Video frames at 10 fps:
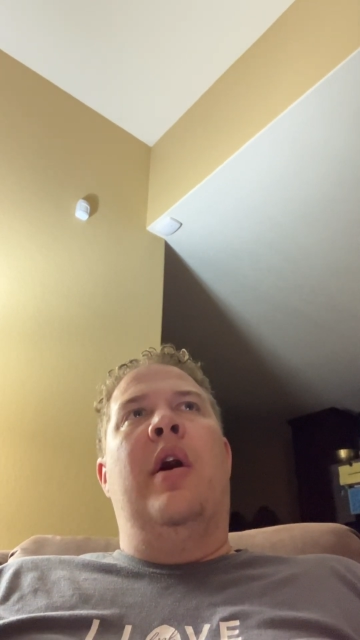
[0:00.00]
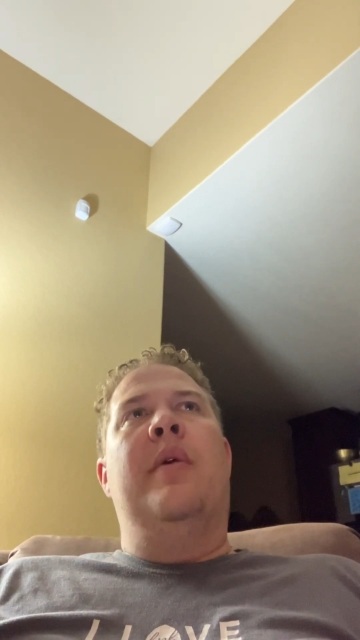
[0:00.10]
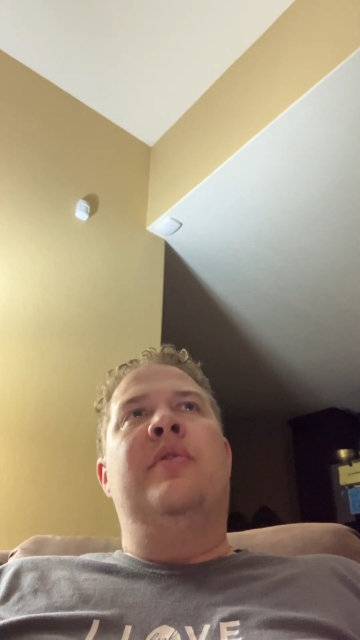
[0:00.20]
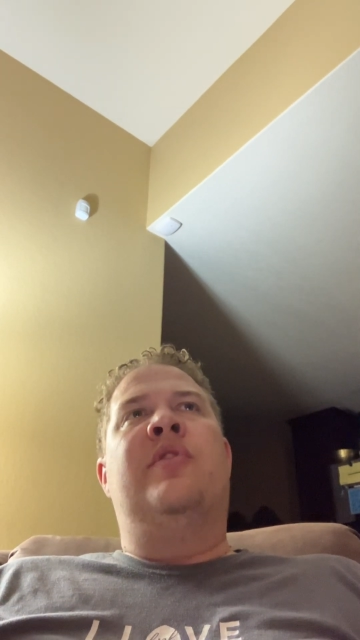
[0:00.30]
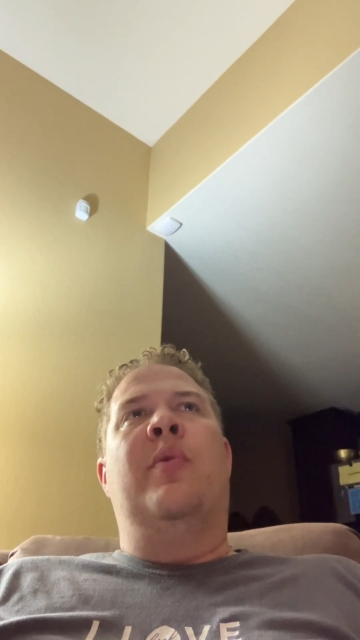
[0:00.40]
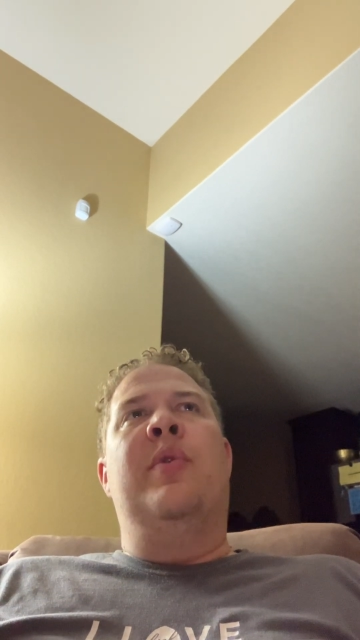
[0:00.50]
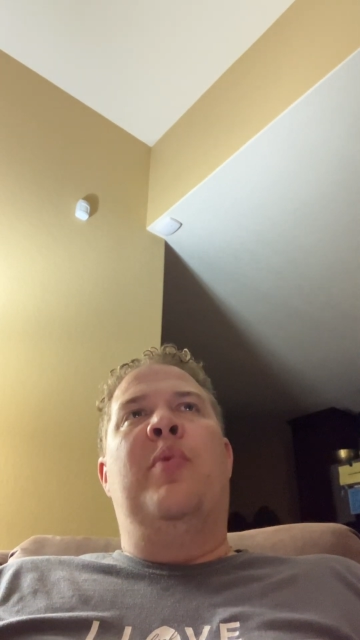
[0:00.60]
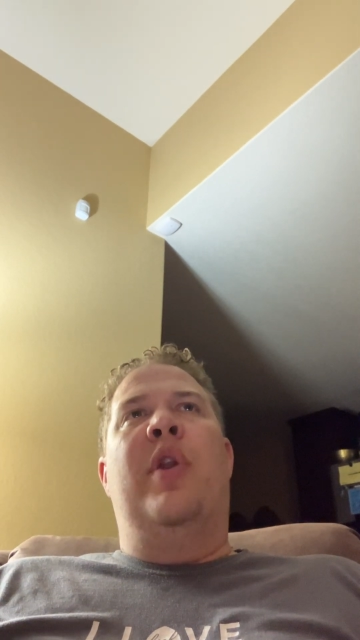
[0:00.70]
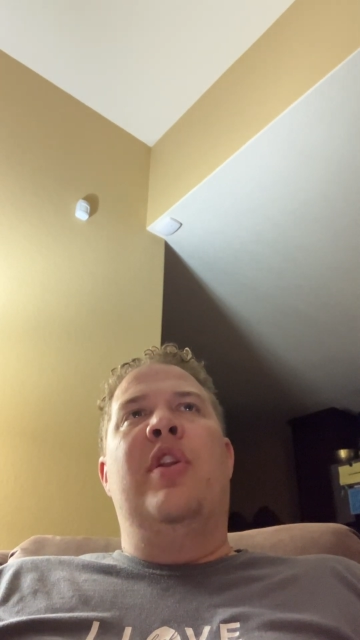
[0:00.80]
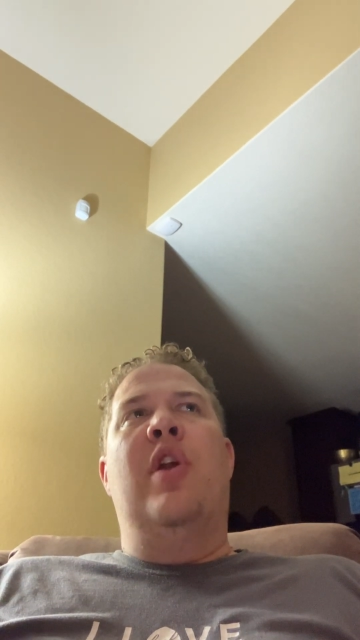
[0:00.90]
So we
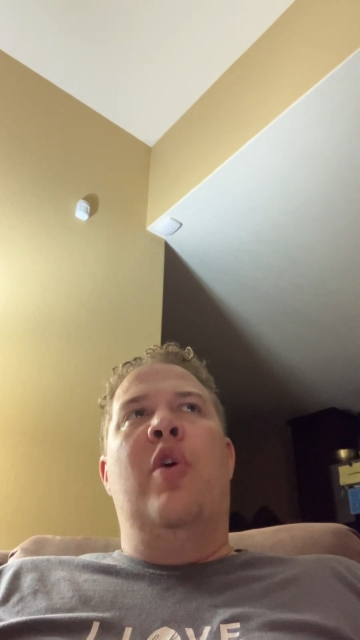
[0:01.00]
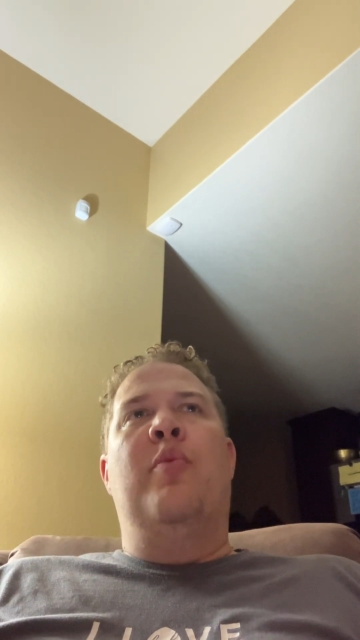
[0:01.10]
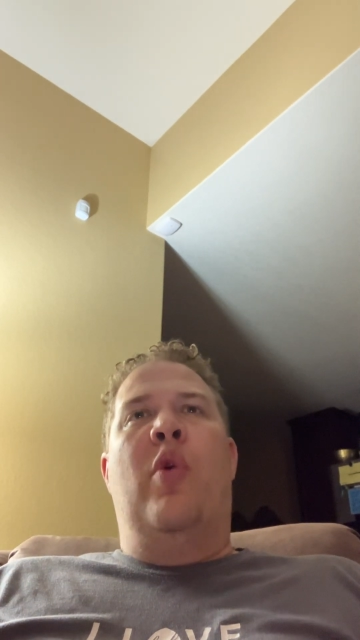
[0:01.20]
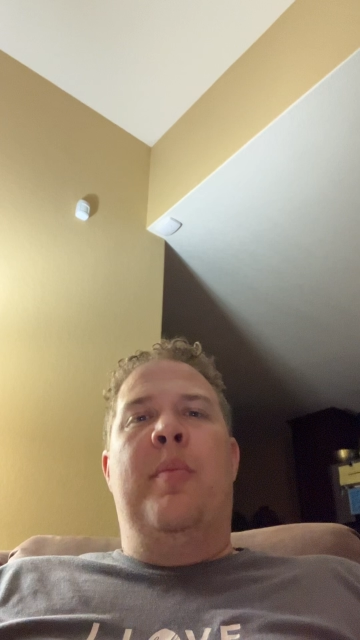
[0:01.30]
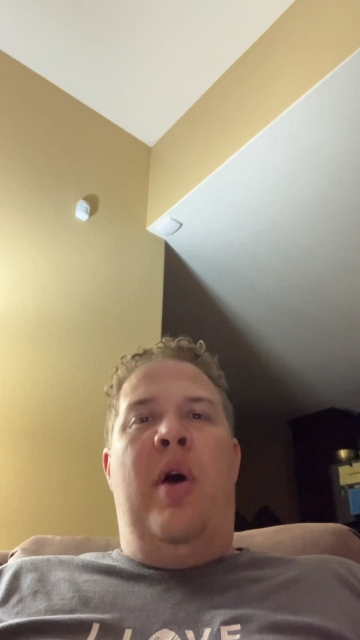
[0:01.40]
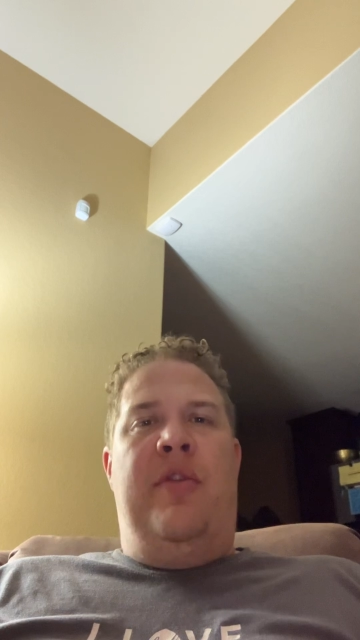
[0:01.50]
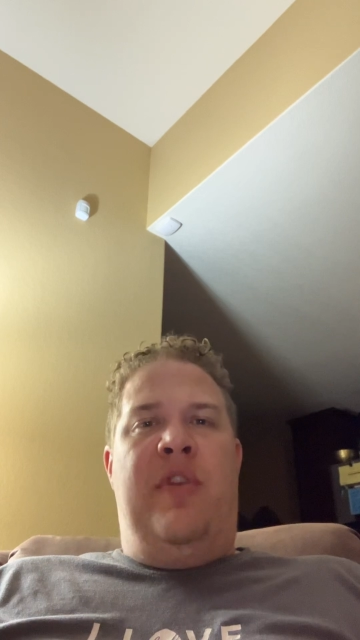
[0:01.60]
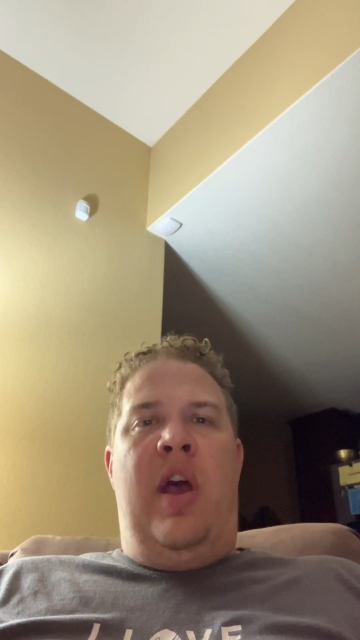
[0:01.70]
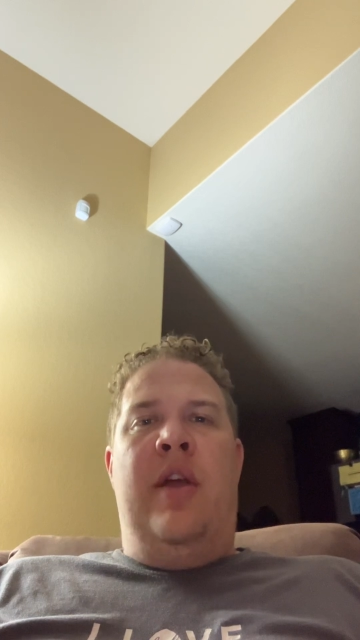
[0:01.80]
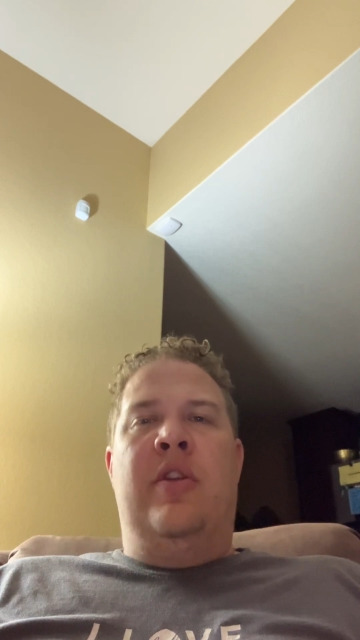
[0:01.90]
want to know more about
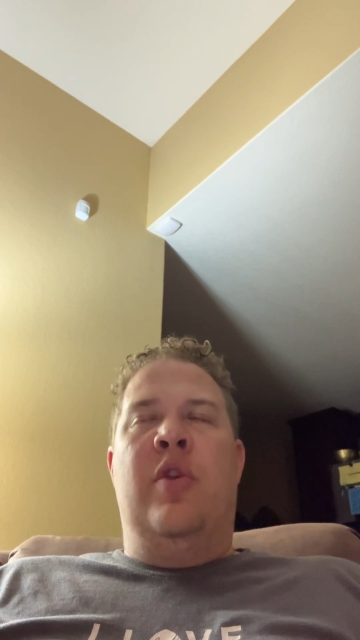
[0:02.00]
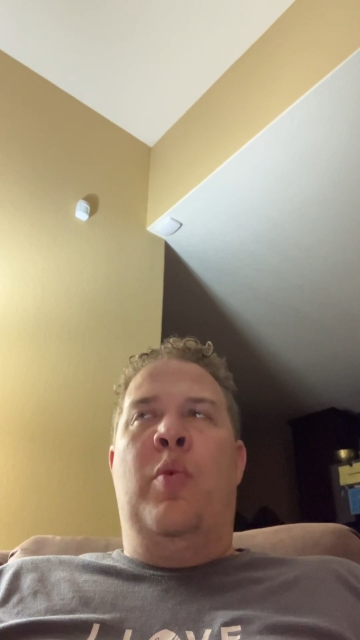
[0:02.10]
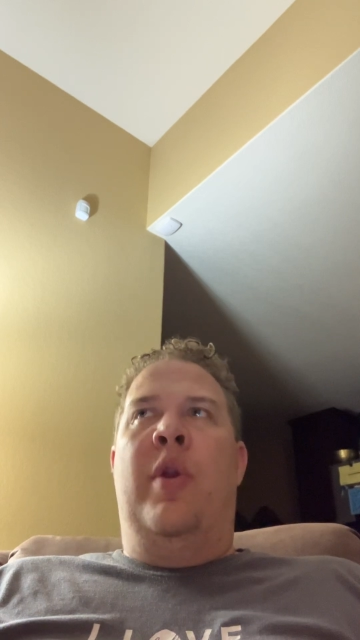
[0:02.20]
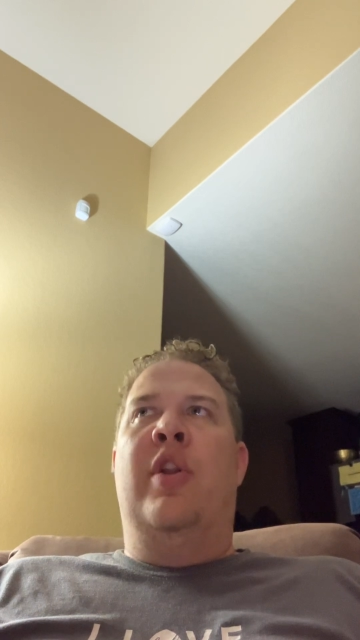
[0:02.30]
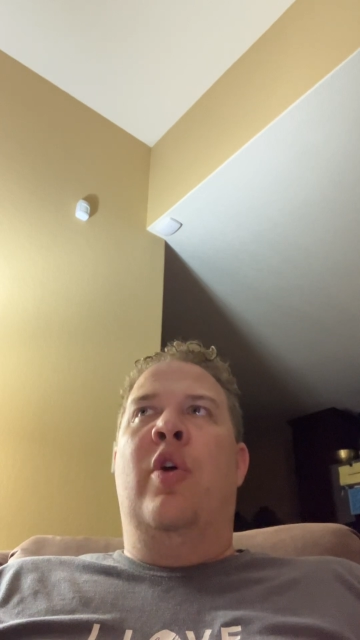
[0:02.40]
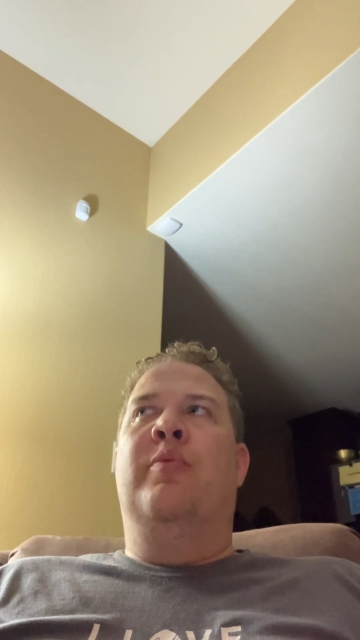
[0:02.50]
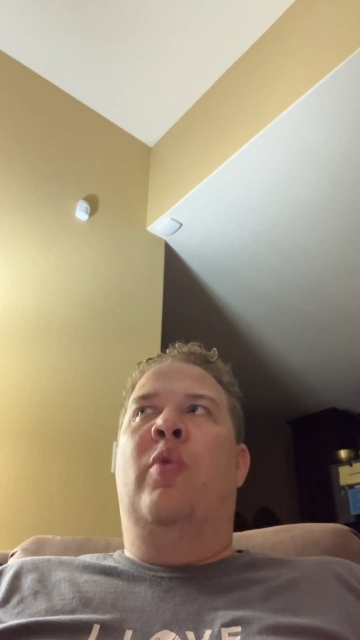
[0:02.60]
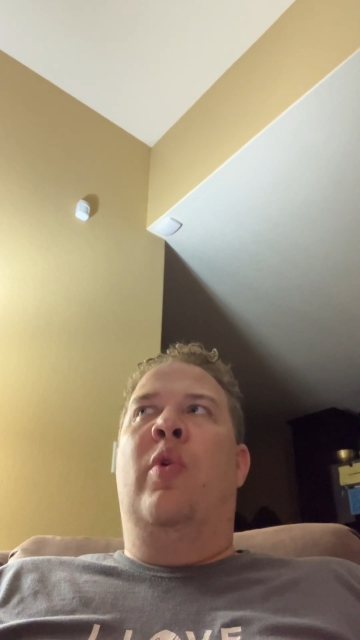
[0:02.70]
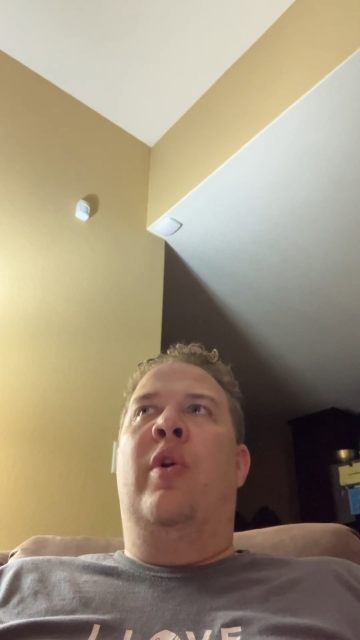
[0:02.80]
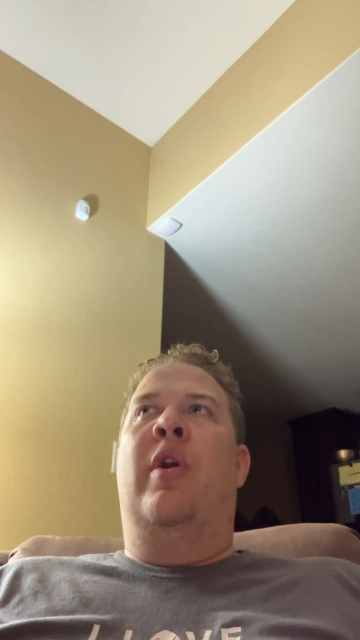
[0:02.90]
that. You want to know
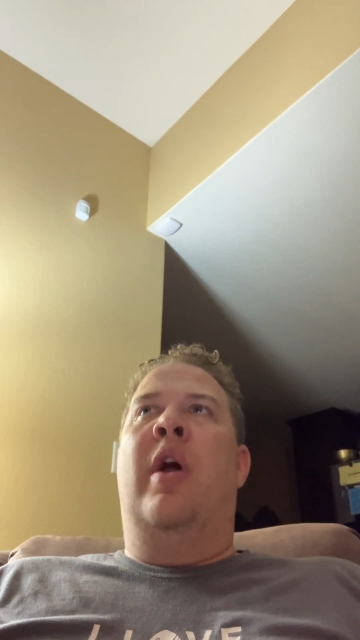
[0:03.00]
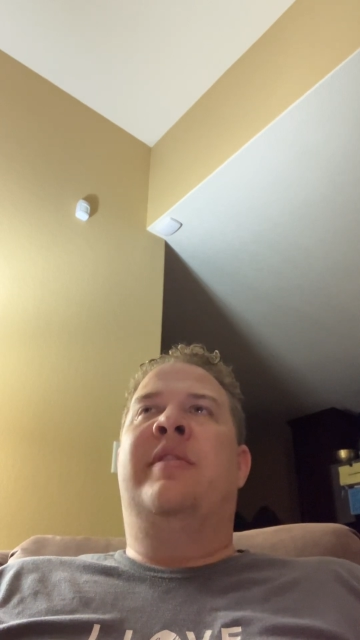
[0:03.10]
more.